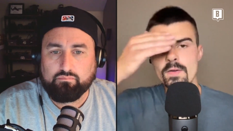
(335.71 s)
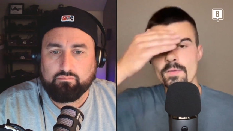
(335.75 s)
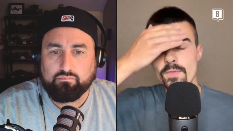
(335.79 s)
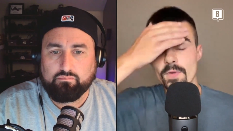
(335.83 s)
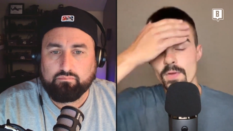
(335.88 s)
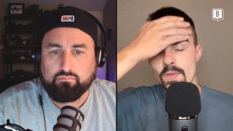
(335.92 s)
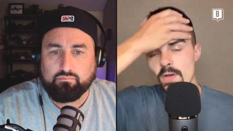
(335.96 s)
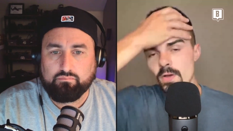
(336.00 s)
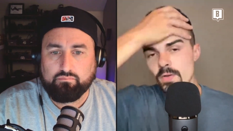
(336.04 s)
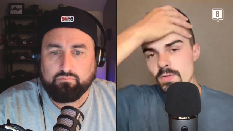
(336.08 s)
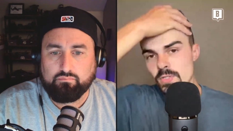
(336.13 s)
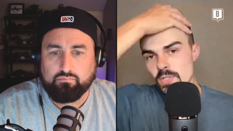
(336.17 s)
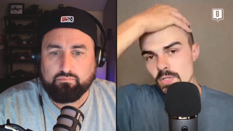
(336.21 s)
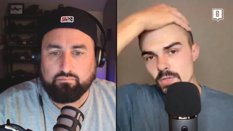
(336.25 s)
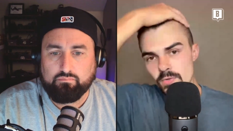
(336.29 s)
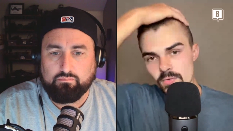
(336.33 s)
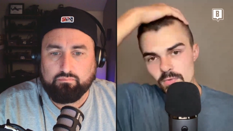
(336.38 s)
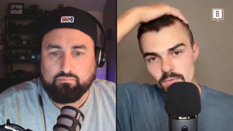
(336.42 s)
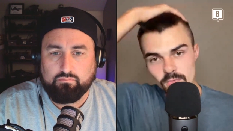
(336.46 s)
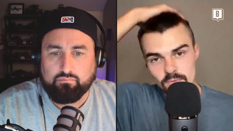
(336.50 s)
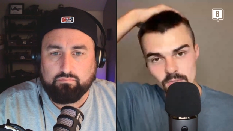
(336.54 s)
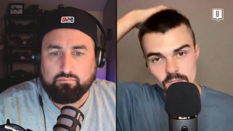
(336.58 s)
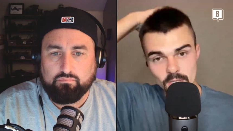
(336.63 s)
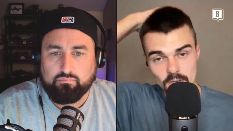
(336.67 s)
Speaker 1: for those
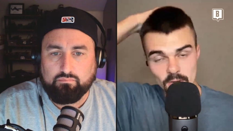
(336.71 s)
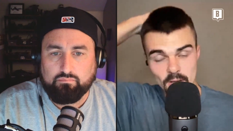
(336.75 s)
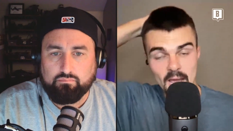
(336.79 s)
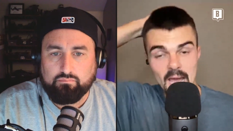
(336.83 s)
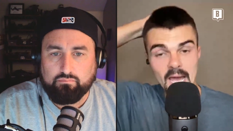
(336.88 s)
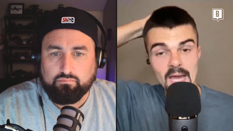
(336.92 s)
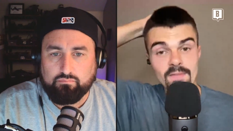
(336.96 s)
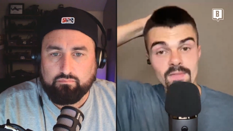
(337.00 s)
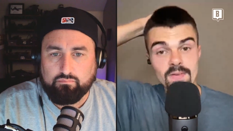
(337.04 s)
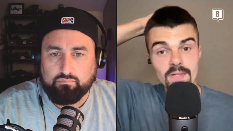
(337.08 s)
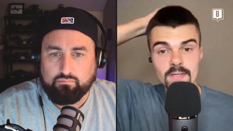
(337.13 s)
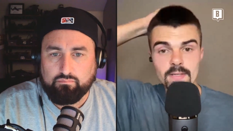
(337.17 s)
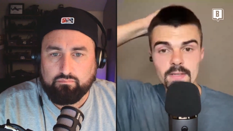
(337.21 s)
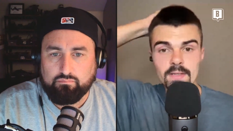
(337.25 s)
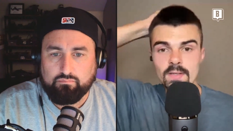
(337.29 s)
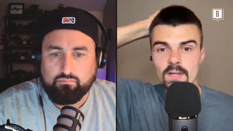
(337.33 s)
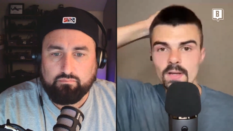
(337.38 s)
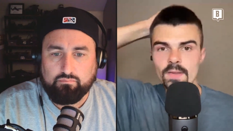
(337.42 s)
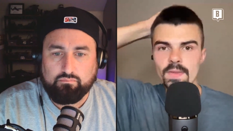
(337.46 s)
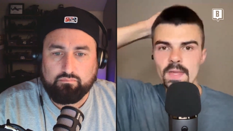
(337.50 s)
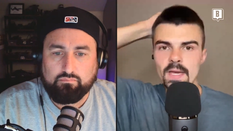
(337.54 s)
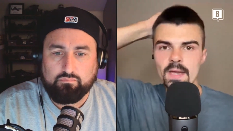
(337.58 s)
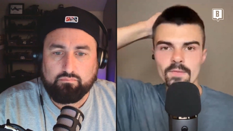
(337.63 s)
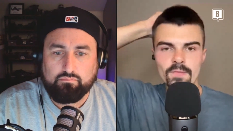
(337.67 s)
who you know haven't
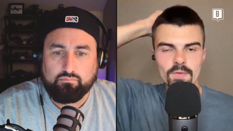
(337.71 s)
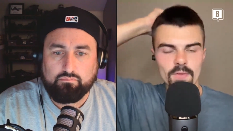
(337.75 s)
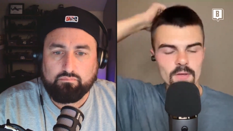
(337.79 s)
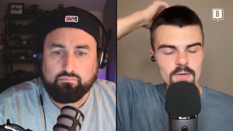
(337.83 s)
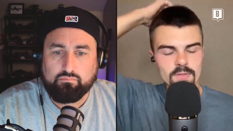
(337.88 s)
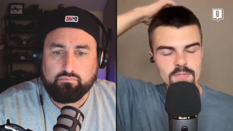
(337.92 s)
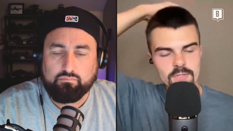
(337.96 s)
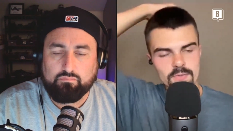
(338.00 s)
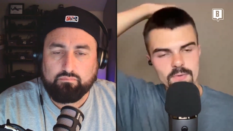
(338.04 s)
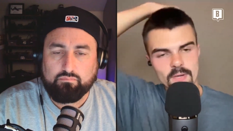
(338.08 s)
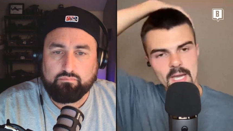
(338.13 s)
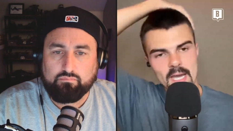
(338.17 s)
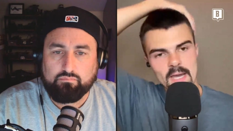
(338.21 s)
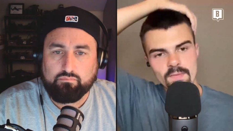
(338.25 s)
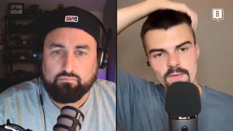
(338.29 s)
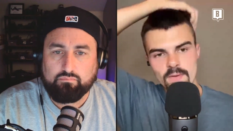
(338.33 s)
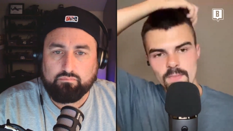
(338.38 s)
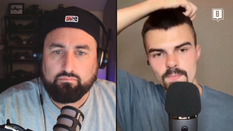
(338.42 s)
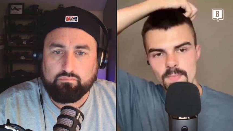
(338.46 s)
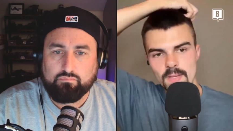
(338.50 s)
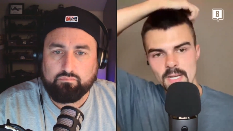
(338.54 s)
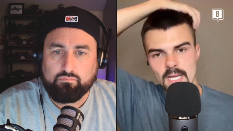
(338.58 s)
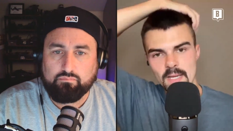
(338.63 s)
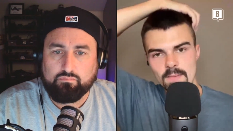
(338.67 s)
done that for those who
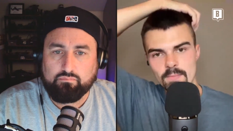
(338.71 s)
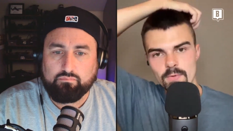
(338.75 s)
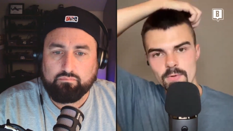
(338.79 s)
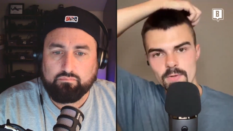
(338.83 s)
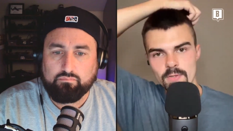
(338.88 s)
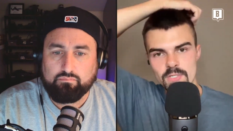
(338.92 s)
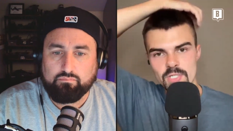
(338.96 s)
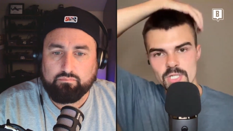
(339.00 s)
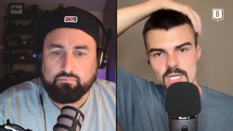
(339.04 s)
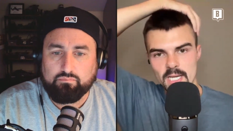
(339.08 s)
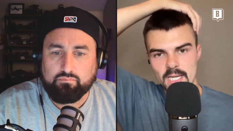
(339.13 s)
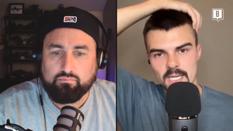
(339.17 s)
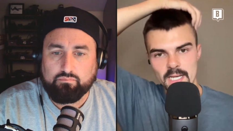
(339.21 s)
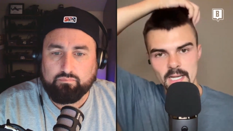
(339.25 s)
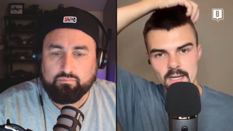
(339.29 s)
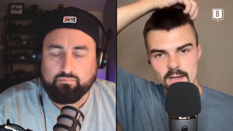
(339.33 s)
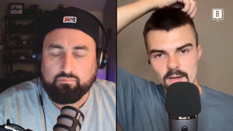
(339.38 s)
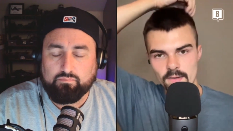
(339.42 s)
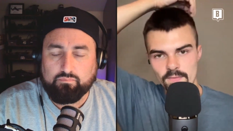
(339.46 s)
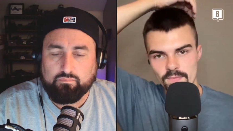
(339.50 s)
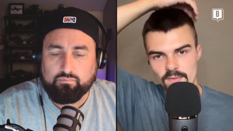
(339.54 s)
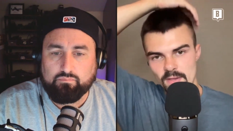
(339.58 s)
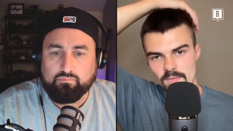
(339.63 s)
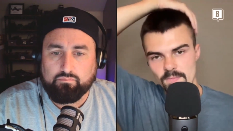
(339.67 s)
haven't been able to check it
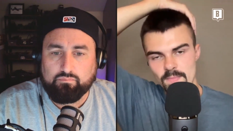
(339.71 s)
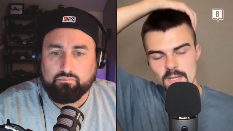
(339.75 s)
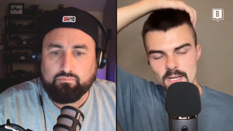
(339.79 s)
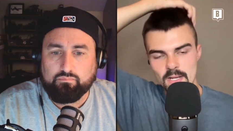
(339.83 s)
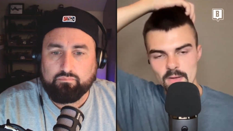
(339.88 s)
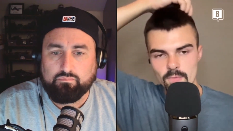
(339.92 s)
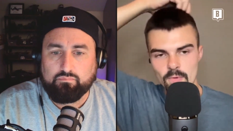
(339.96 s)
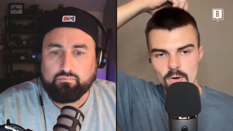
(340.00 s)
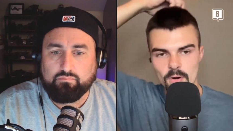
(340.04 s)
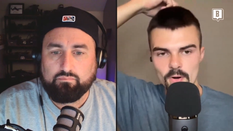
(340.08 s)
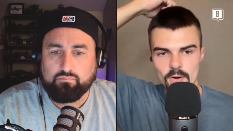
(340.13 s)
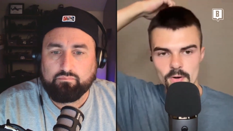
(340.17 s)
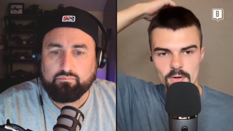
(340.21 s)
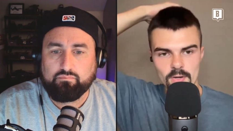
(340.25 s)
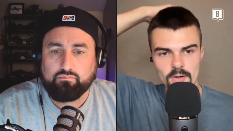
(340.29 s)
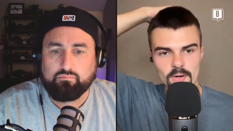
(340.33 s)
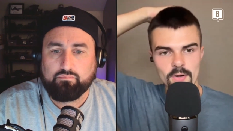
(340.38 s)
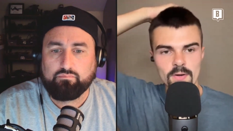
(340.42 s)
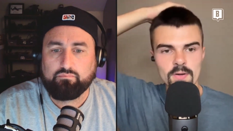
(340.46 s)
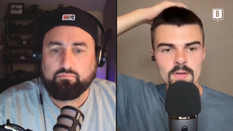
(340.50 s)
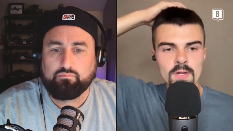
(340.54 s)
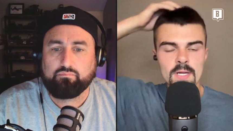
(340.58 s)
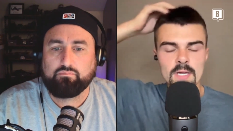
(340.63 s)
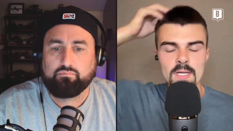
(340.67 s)
out if they've been at work
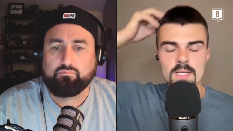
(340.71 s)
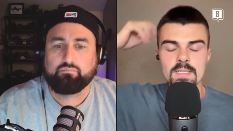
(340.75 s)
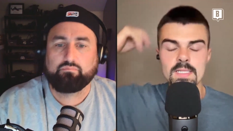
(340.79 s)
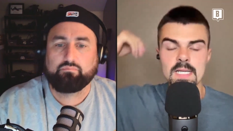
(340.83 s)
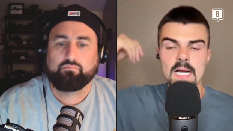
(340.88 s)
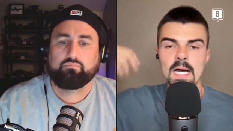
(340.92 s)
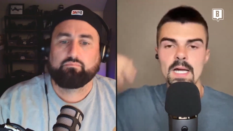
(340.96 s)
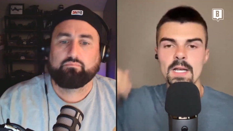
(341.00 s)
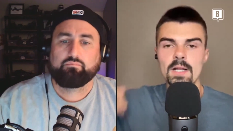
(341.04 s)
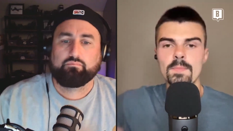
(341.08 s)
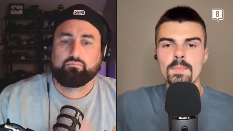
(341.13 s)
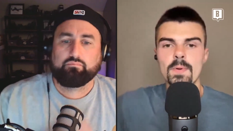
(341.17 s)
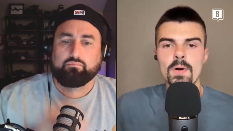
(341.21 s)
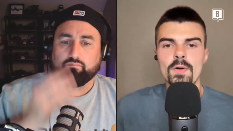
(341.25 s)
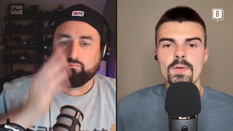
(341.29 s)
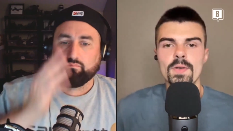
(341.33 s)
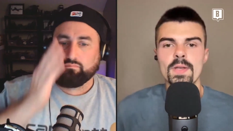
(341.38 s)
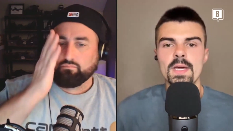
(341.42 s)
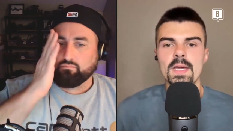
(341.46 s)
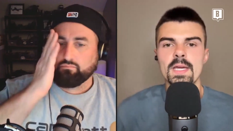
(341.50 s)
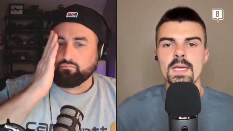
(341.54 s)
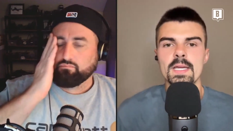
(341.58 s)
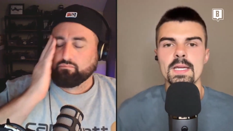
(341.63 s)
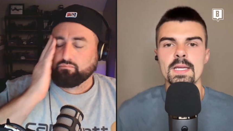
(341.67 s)
or tied up all
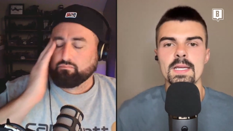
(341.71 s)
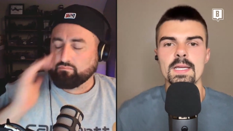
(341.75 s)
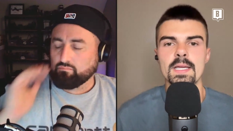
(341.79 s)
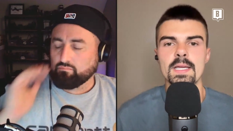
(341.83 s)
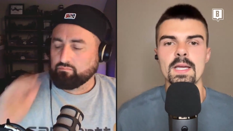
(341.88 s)
day.